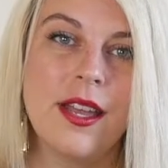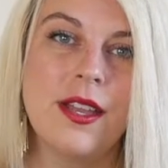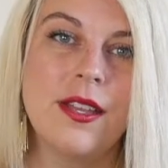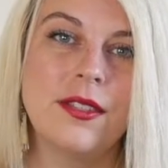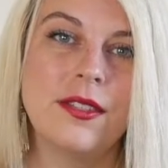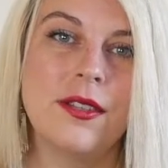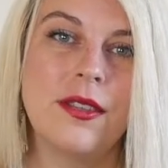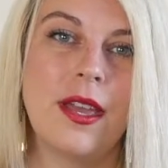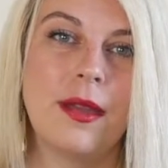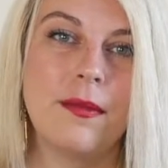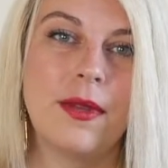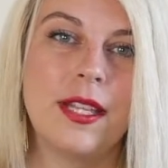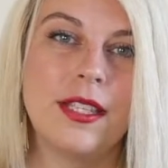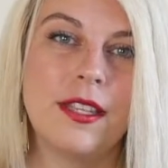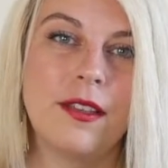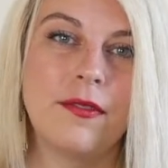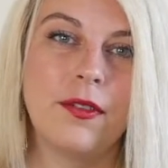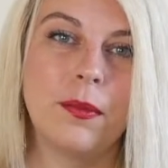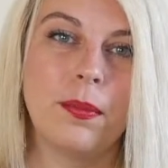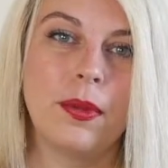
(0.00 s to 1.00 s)
So that means
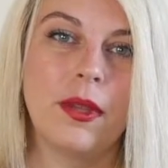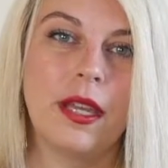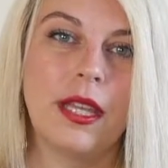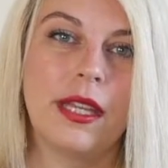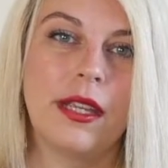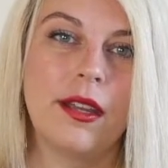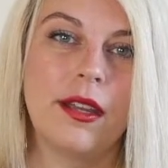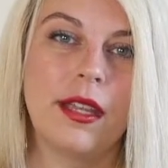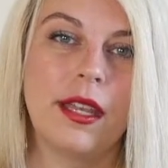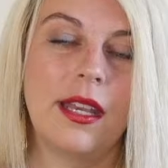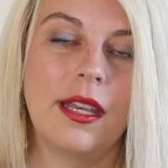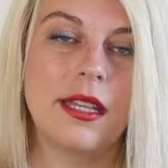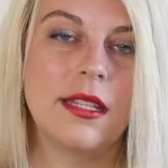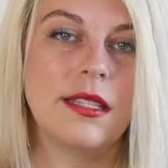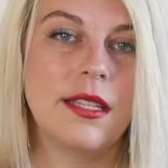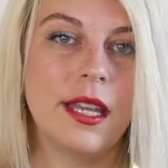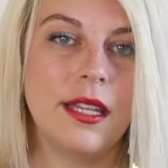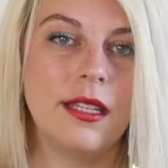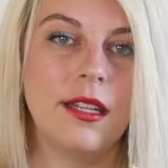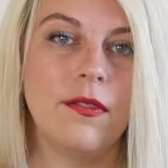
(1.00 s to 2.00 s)
if you're planning on getting
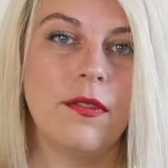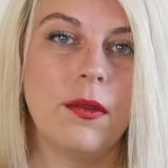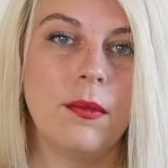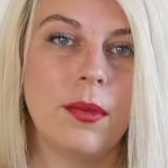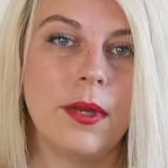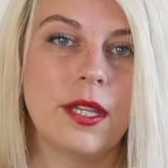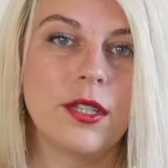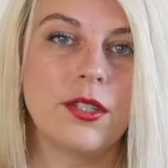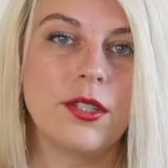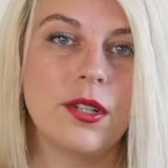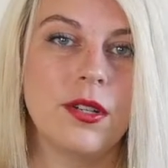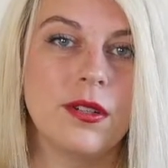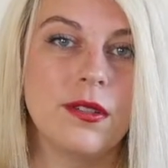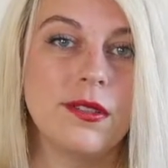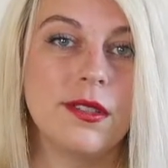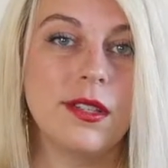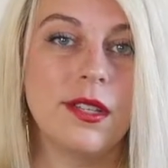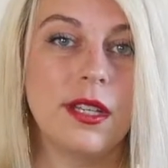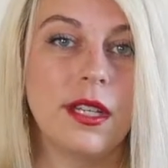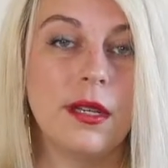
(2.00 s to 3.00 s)
10 different
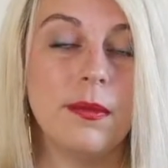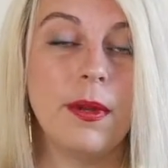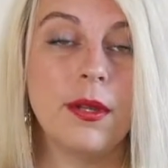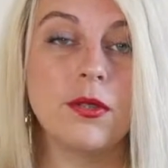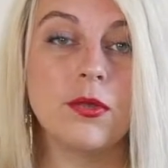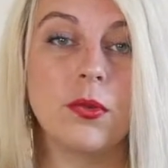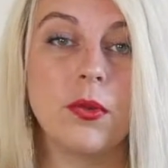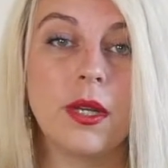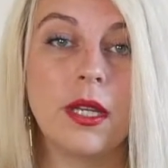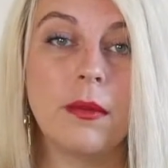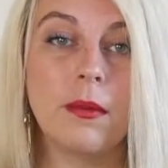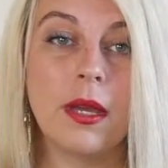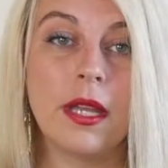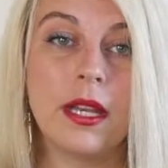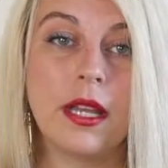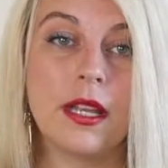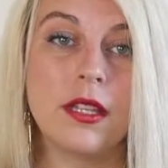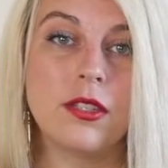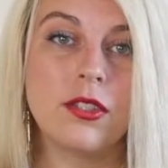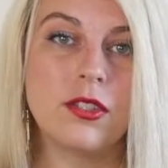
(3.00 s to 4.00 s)
pictures, you need about 20
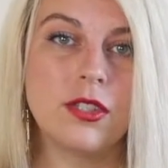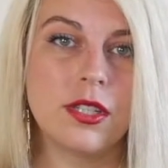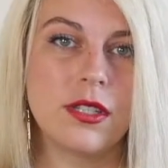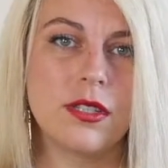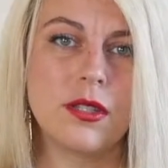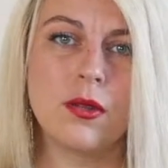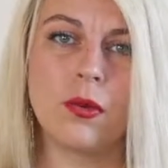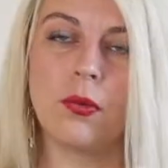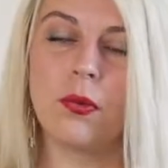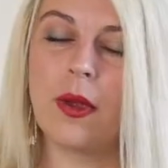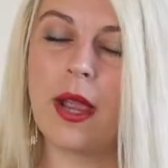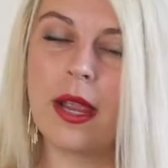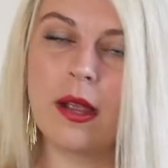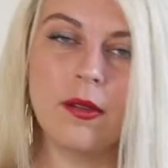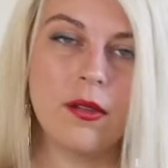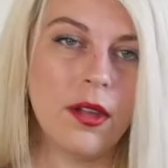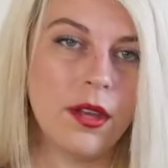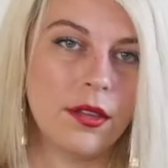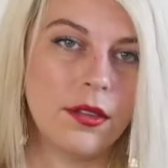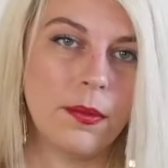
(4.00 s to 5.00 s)
minutes just to
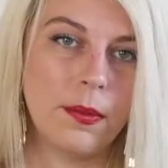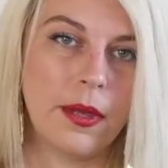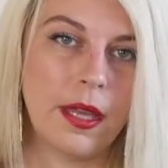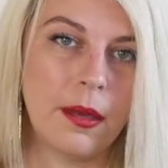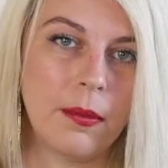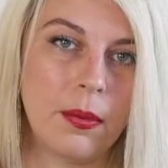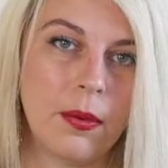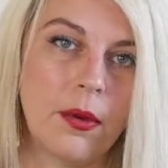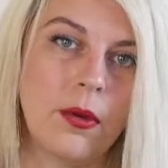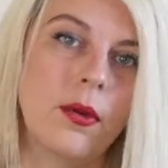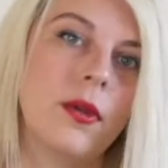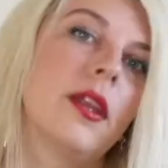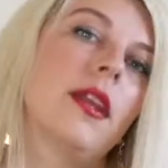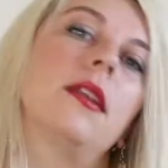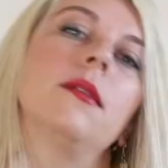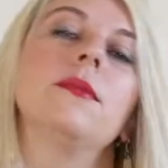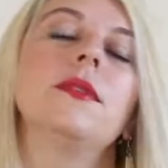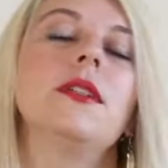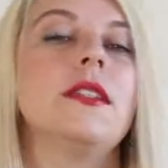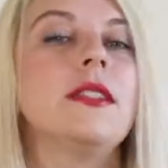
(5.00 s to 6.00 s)
wrangle all the people, get
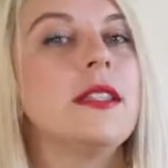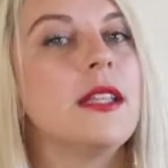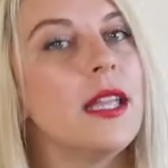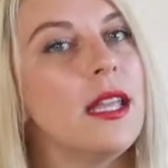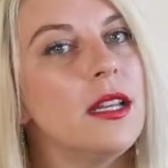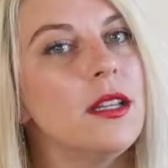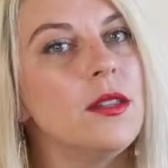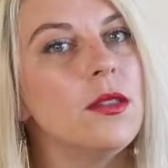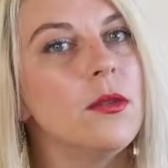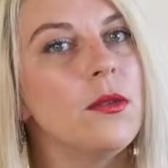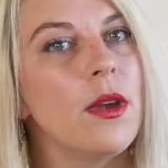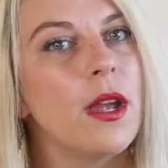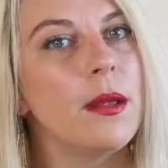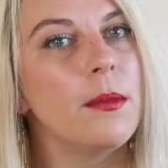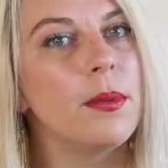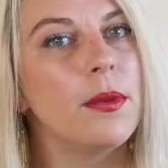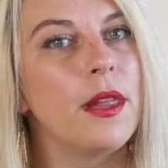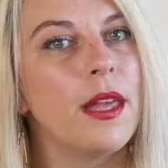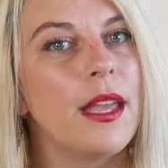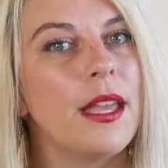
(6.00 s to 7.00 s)
them to stand in the right
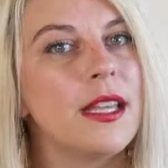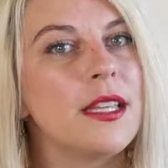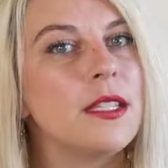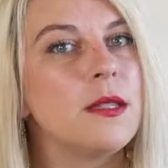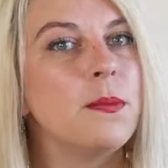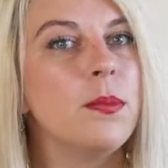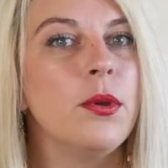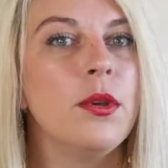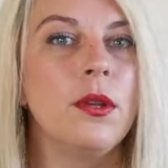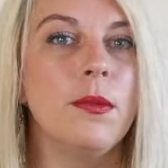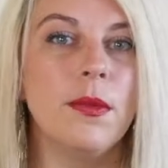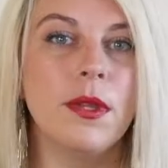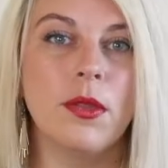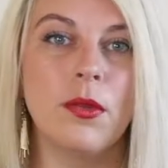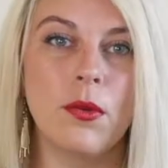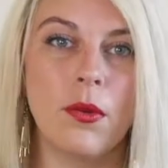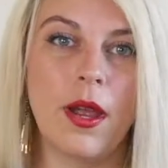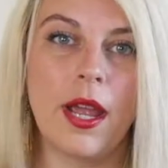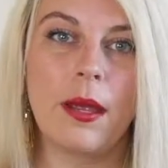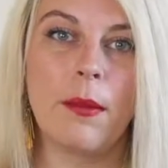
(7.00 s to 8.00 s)
place, put them in the
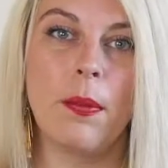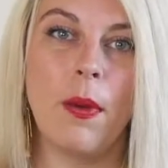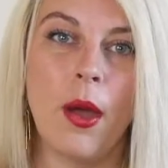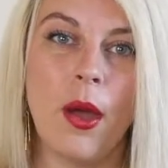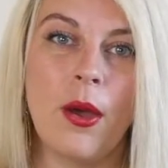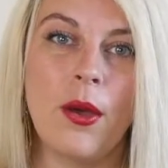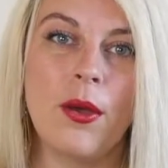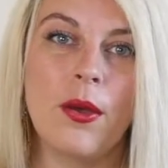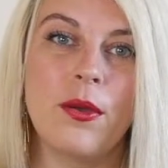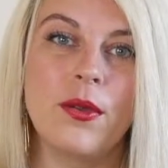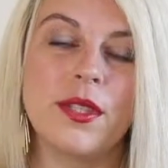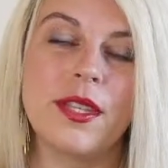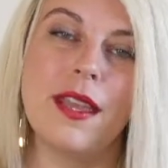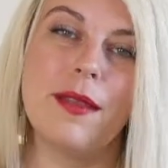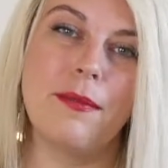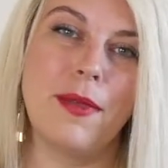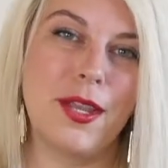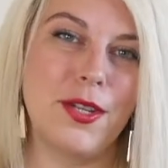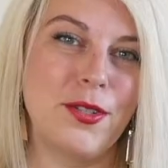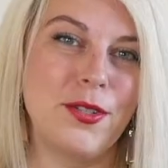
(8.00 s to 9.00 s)
right pose, and
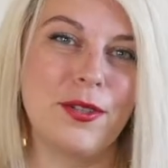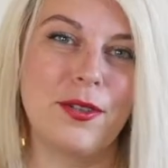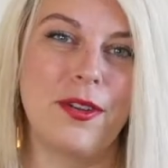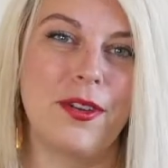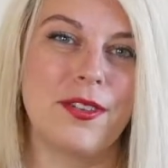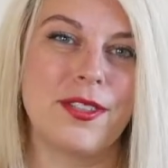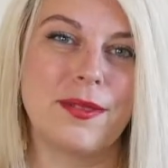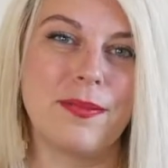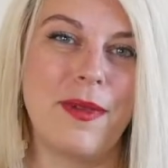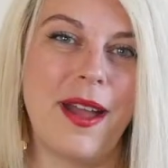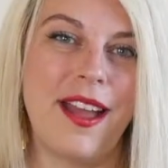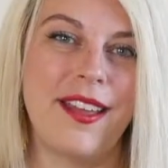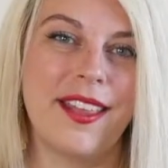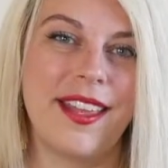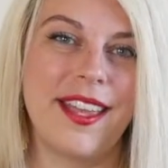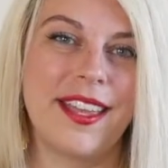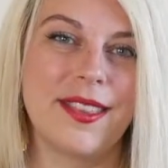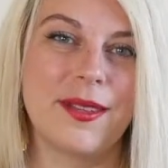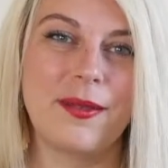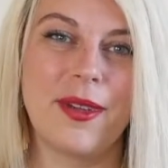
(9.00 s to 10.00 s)
make sure they're all smiling
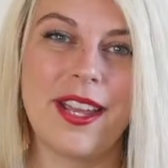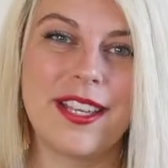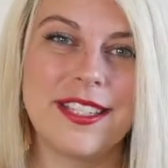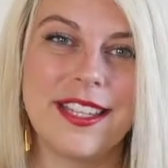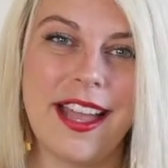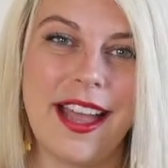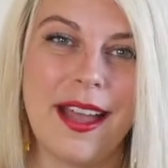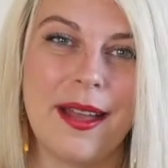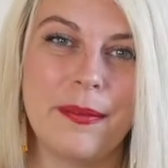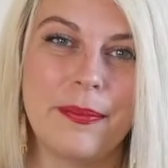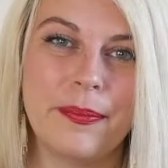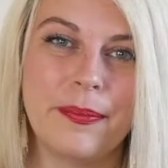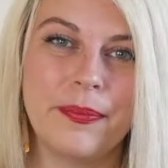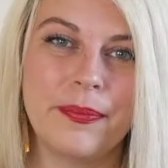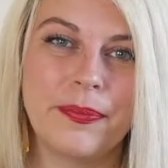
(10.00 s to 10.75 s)
at the right time.